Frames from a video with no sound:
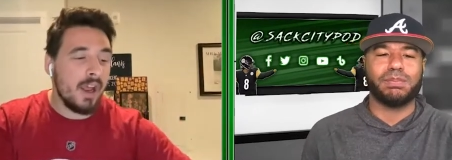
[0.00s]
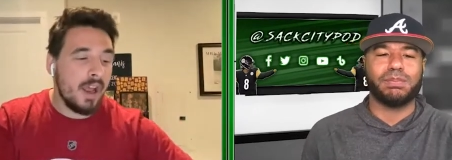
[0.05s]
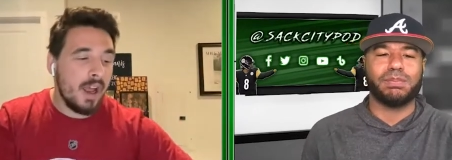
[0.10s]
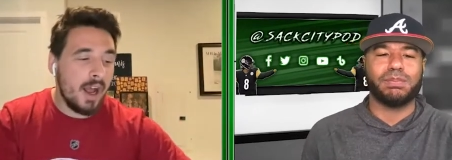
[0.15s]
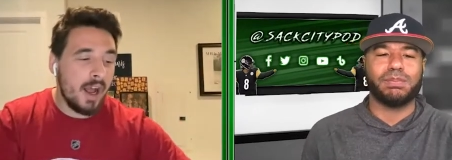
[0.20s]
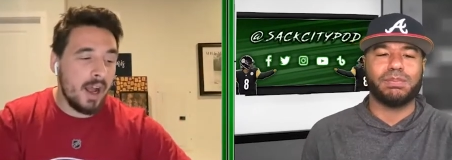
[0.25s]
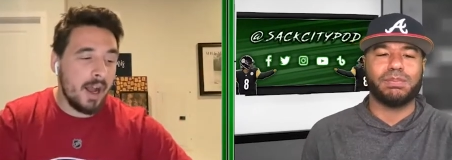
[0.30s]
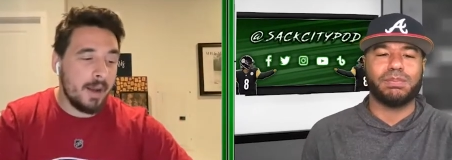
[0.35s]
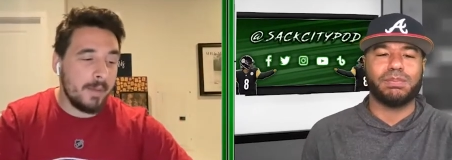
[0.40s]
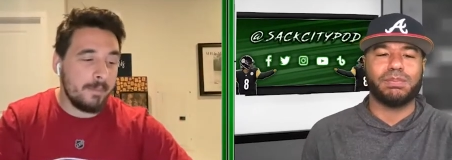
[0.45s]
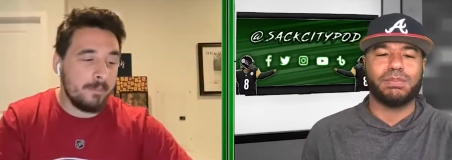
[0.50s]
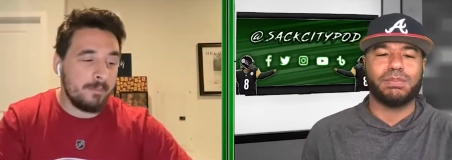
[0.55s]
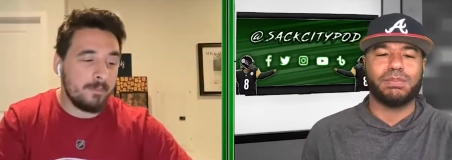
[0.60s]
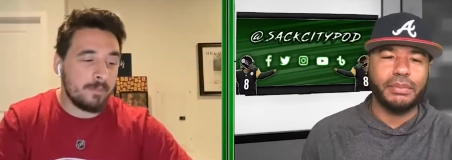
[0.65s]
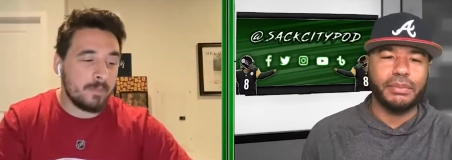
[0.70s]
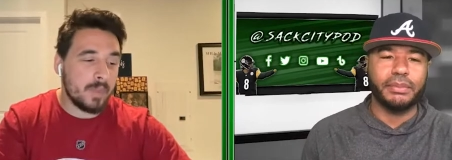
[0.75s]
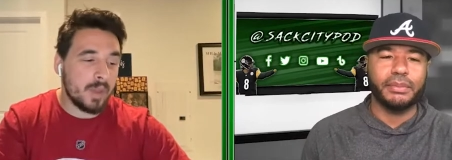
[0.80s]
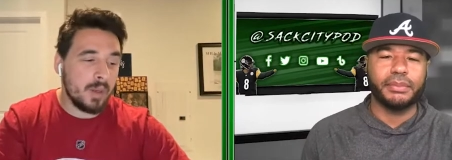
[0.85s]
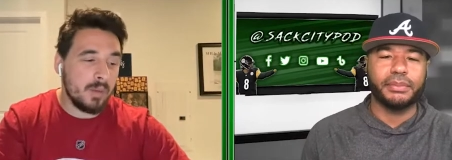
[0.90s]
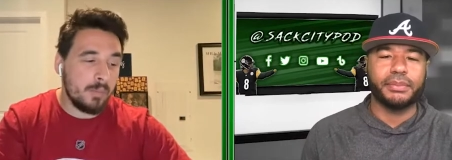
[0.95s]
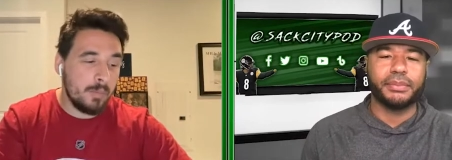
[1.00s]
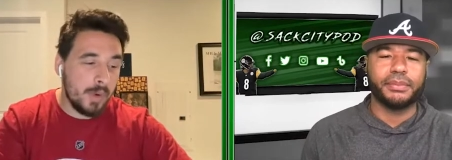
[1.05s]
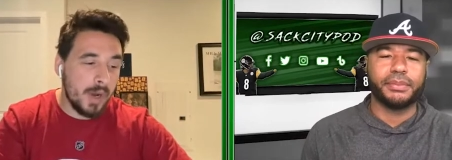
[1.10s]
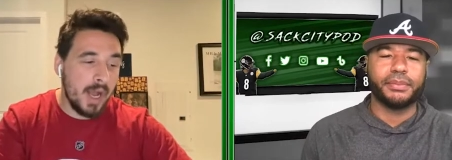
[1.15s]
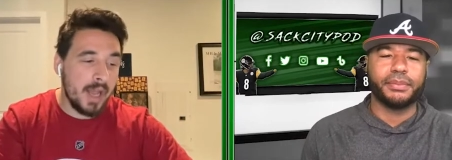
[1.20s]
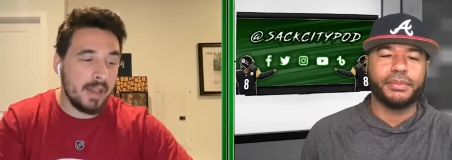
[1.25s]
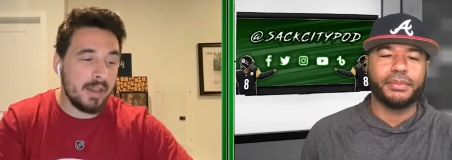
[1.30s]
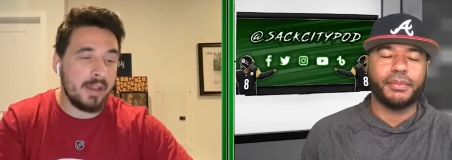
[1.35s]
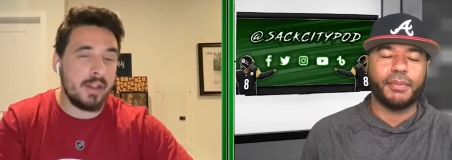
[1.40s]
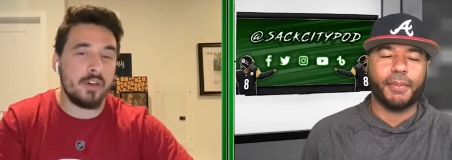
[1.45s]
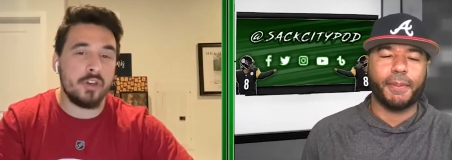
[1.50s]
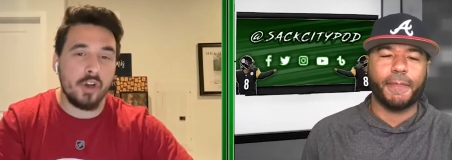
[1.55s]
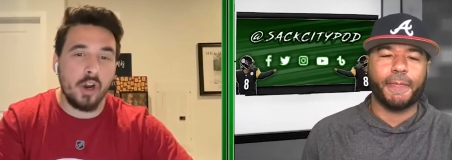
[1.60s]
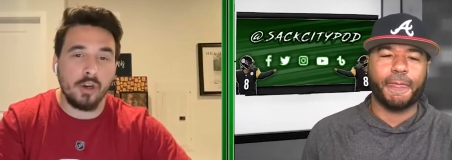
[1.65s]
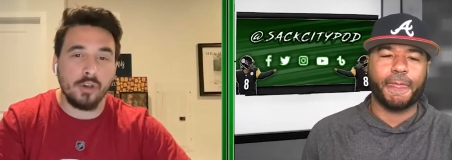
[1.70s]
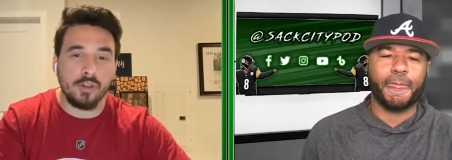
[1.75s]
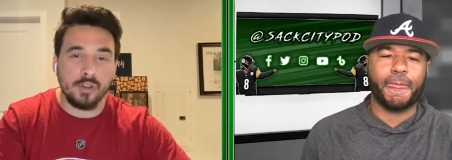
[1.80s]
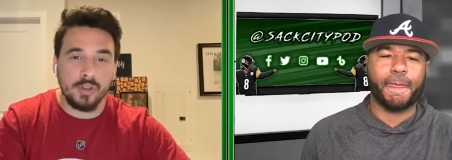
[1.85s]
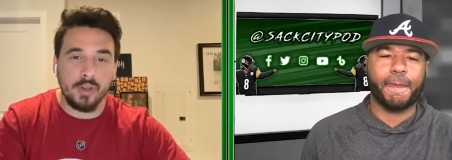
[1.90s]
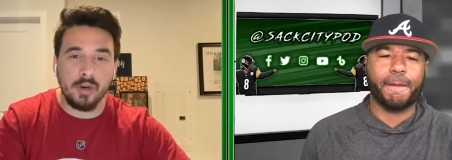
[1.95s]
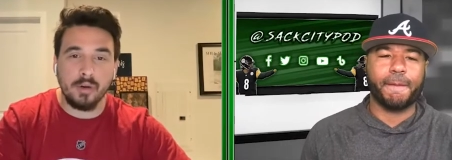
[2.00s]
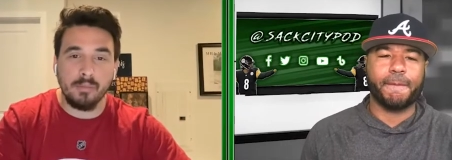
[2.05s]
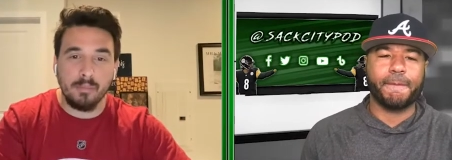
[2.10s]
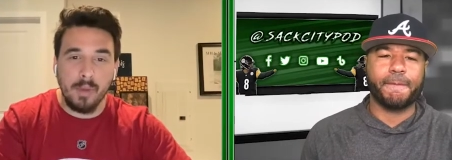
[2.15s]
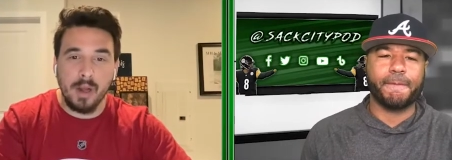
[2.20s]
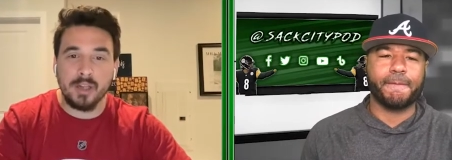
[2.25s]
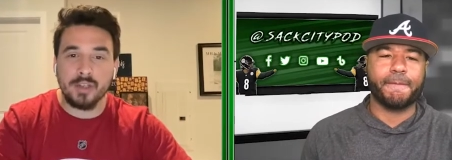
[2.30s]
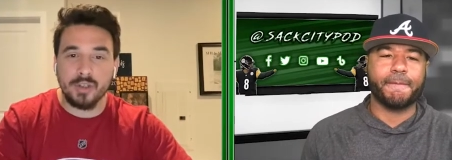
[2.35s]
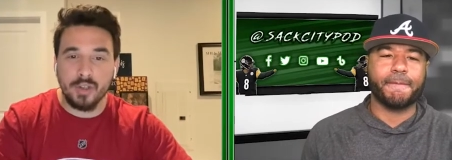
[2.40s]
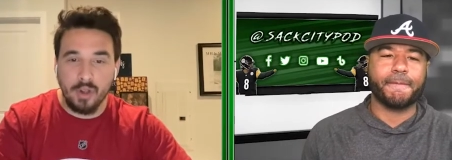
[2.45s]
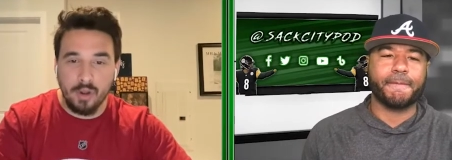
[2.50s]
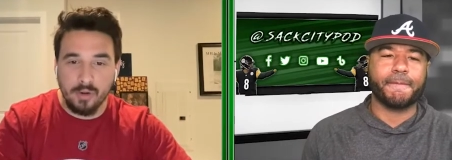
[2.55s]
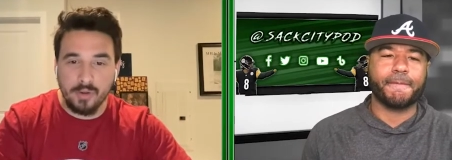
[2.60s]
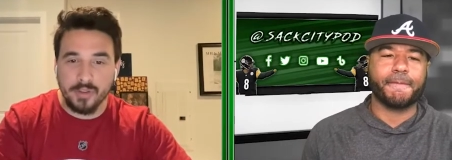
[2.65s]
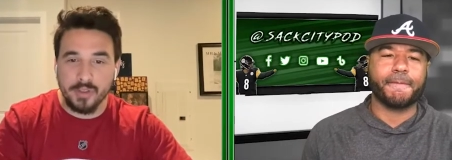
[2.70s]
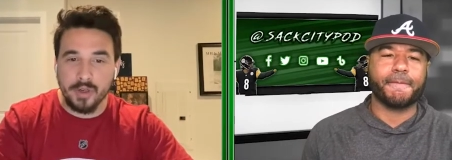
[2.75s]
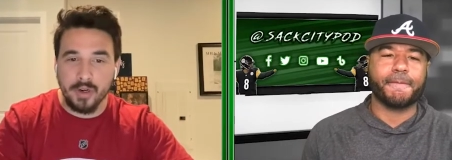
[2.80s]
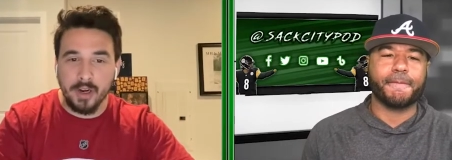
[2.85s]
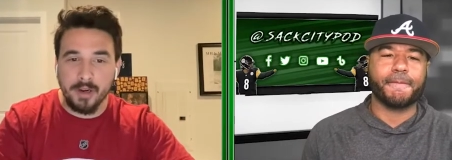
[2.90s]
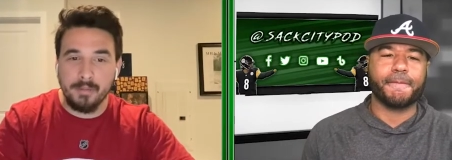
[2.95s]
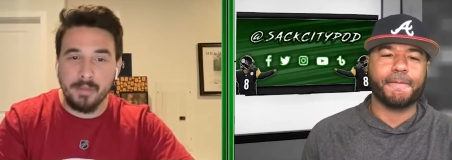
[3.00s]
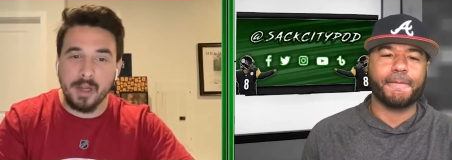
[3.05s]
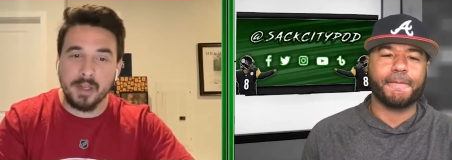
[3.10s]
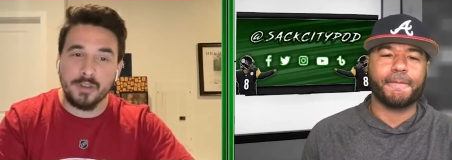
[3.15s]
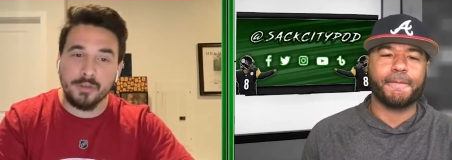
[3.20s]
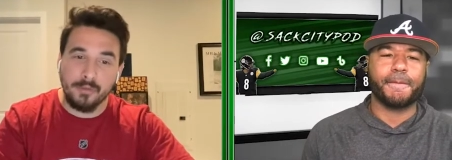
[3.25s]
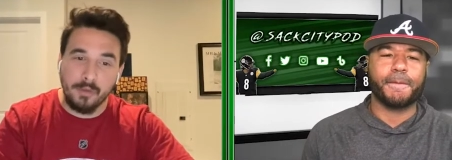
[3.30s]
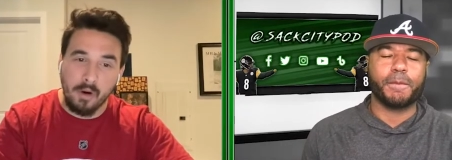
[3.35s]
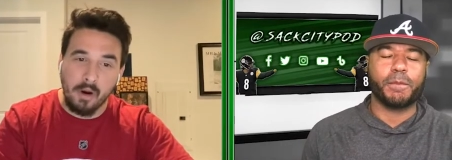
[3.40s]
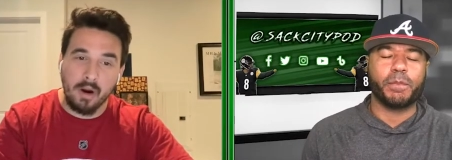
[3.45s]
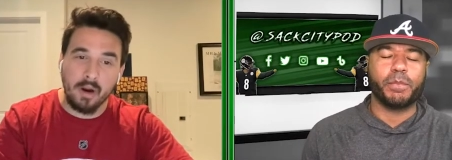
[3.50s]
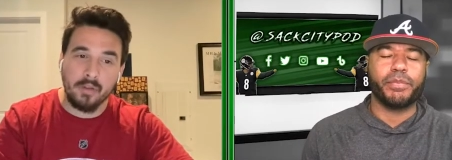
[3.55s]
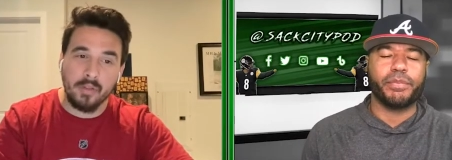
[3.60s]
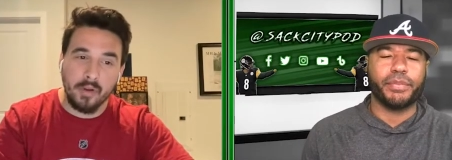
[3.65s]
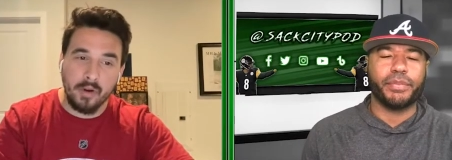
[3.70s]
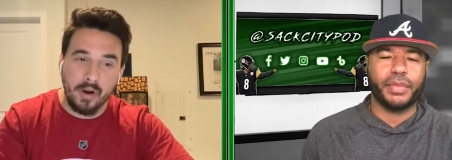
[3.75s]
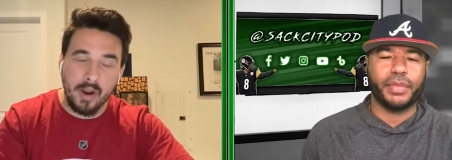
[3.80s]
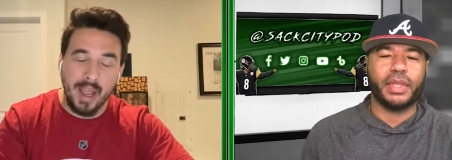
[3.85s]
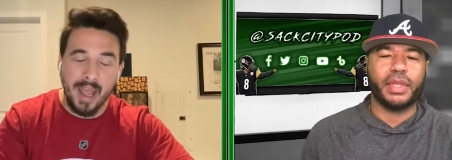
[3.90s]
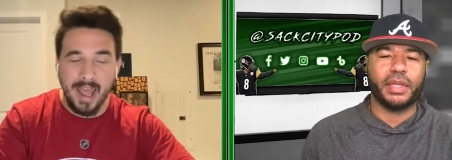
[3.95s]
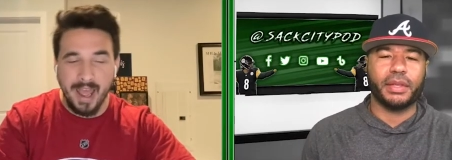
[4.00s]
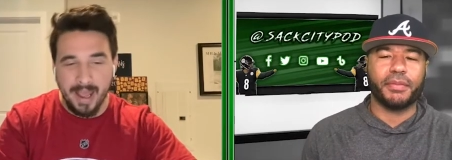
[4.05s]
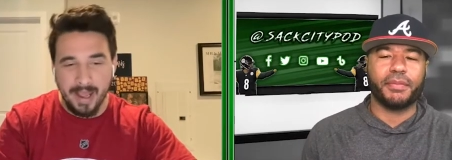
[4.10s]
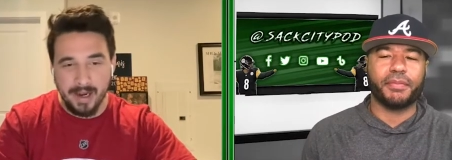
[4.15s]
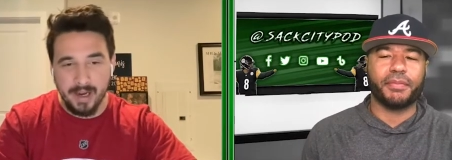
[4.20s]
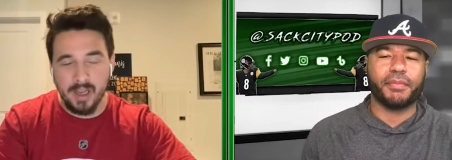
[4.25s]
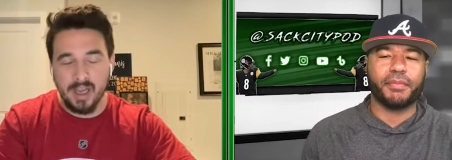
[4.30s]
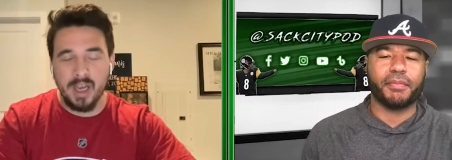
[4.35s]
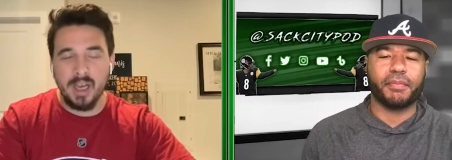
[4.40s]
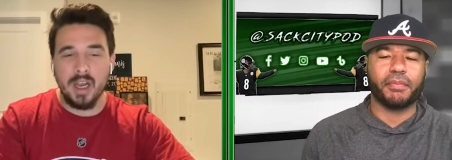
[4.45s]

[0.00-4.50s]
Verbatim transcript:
Speaker 1: um, but the Chargers are much closer and much farther ahead